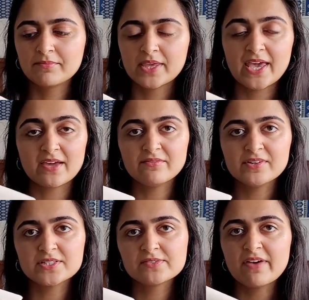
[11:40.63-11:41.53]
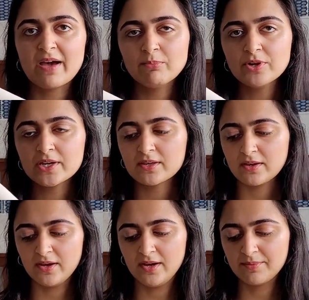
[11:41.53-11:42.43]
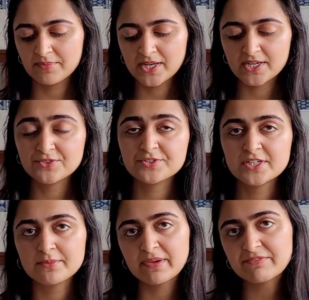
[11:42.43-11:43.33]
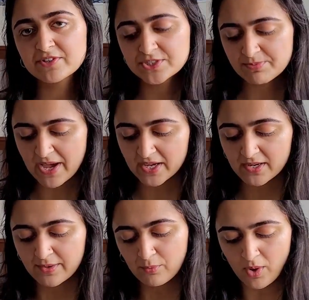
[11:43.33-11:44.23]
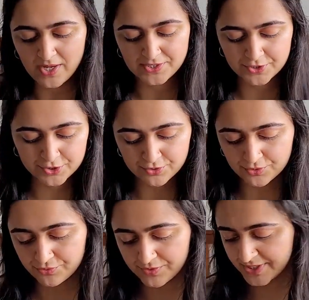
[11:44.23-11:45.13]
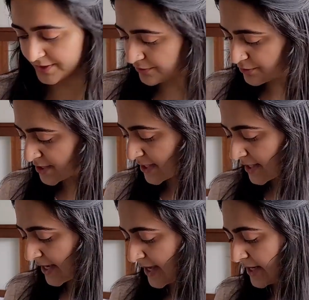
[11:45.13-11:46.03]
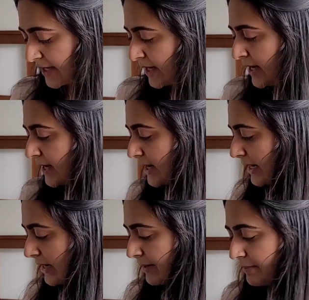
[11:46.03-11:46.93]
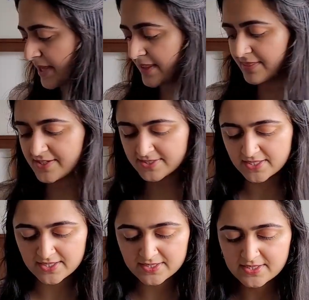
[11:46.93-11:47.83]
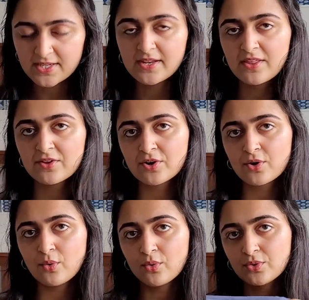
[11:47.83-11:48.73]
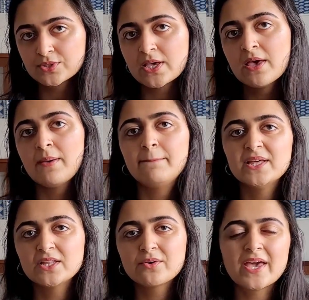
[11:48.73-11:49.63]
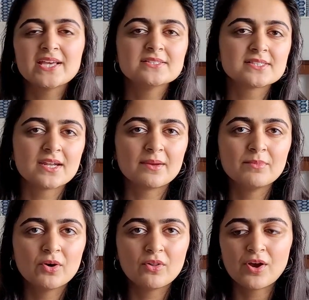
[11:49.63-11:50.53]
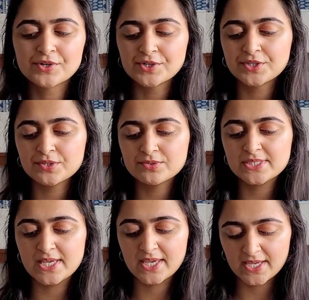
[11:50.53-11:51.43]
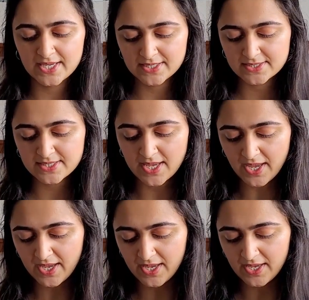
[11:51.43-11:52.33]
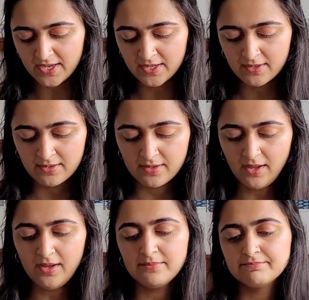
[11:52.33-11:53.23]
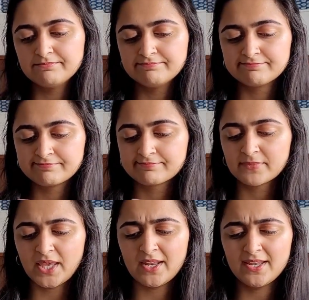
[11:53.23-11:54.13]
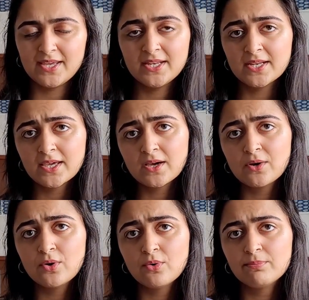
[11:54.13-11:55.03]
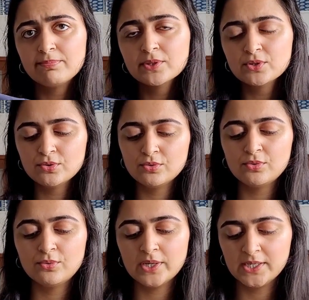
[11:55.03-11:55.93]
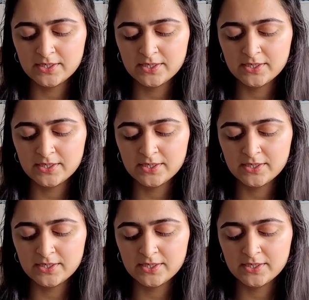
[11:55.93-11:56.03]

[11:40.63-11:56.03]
canvas fabric that I used in my first bag, and I want to reuse again. And this is another old pillowcase that I'm no longer using. It's a kind of indigo blue